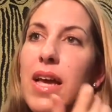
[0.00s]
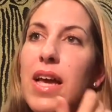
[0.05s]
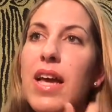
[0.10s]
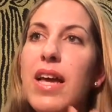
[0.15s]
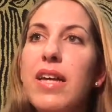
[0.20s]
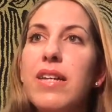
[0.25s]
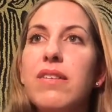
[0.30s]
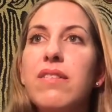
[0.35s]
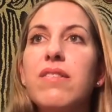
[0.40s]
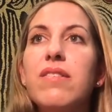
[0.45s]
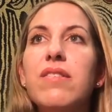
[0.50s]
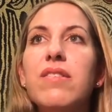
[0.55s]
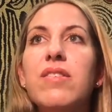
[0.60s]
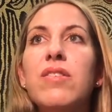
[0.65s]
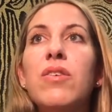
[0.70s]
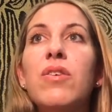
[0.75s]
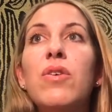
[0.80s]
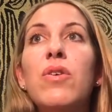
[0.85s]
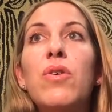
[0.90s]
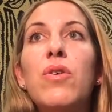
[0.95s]
And
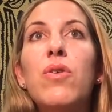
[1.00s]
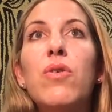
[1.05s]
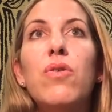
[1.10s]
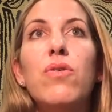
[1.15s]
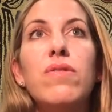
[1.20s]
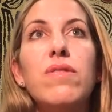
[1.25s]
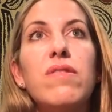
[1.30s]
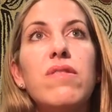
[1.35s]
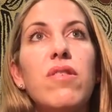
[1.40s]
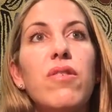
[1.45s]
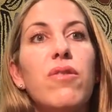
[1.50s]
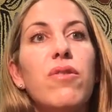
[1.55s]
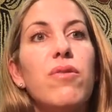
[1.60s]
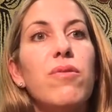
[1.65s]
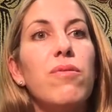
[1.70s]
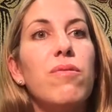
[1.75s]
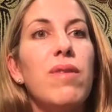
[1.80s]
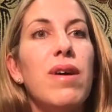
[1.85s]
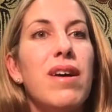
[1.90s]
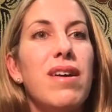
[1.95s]

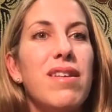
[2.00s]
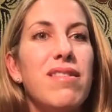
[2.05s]
also,